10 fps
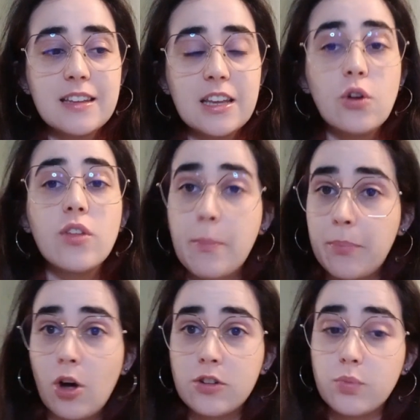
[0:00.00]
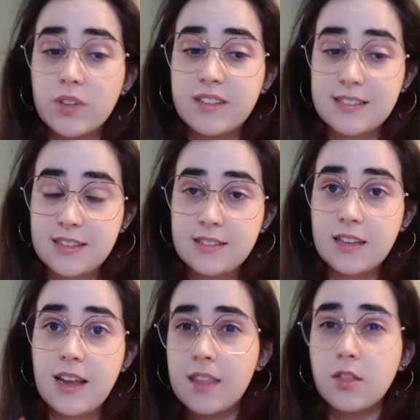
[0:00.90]
you know, that plot twist
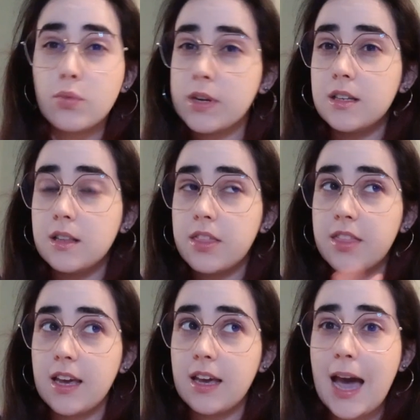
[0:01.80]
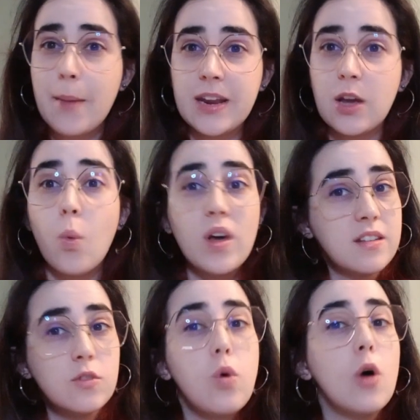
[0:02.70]
existed and the real thing happening
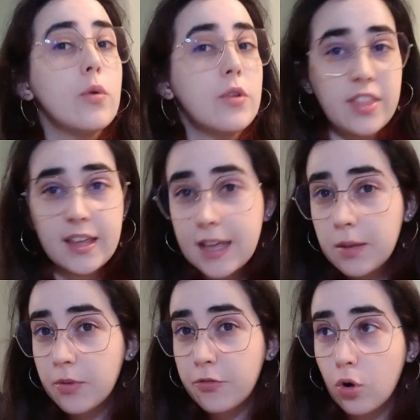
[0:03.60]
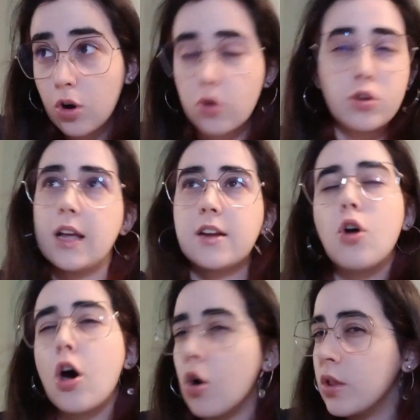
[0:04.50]
wasn't what we were thinking before or like
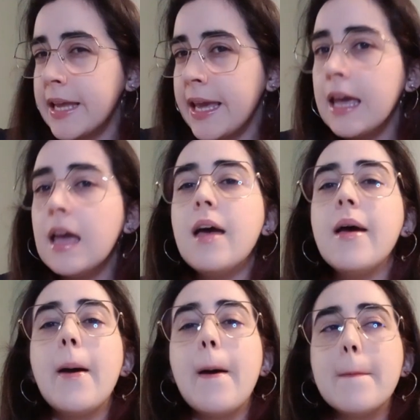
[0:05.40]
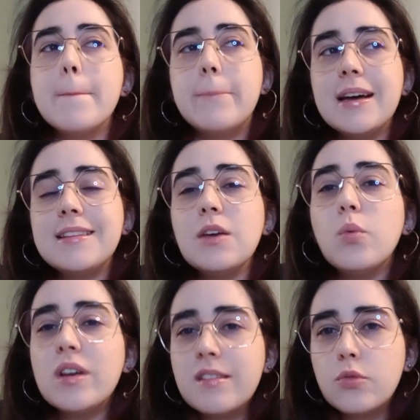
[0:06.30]
not only, but it
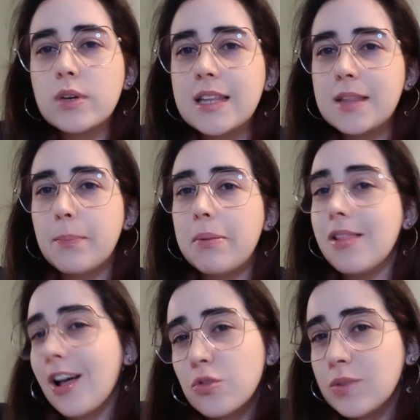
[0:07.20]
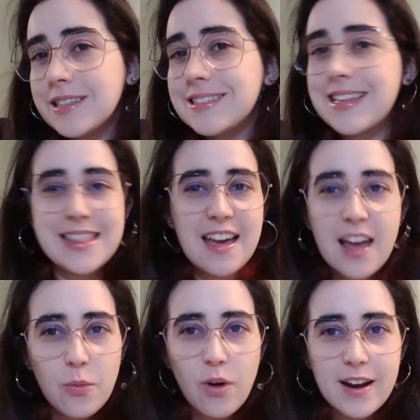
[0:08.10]
wasn't really the plot twist that
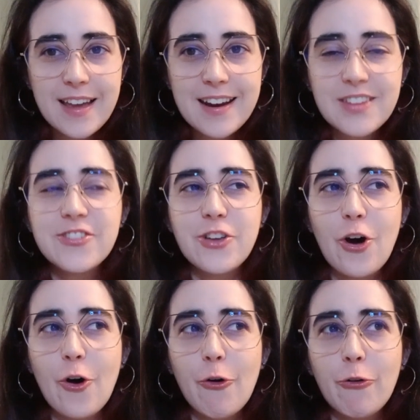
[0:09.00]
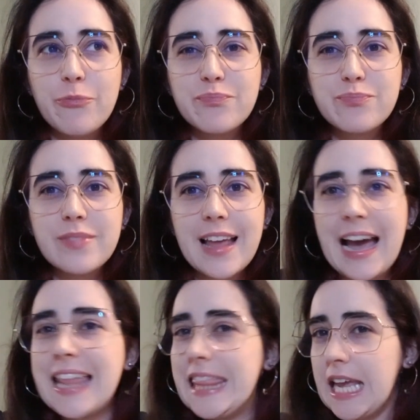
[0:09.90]
I wanted. So like
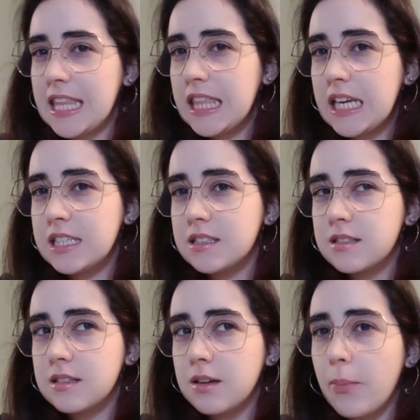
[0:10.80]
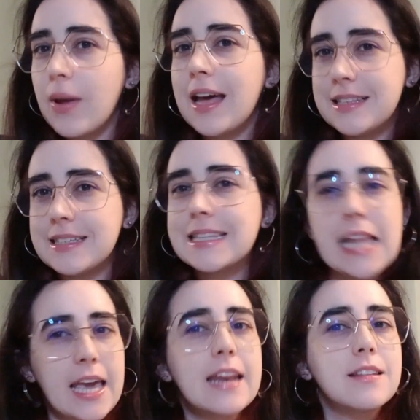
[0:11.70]
I liked it, but I didn't
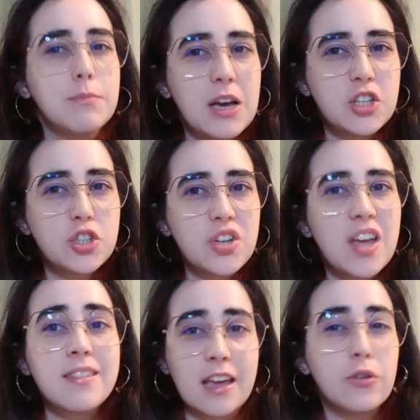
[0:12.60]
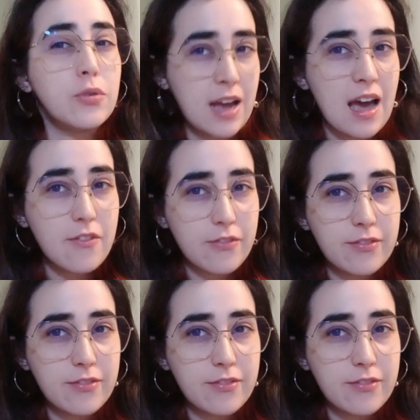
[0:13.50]
like it as much as I could have.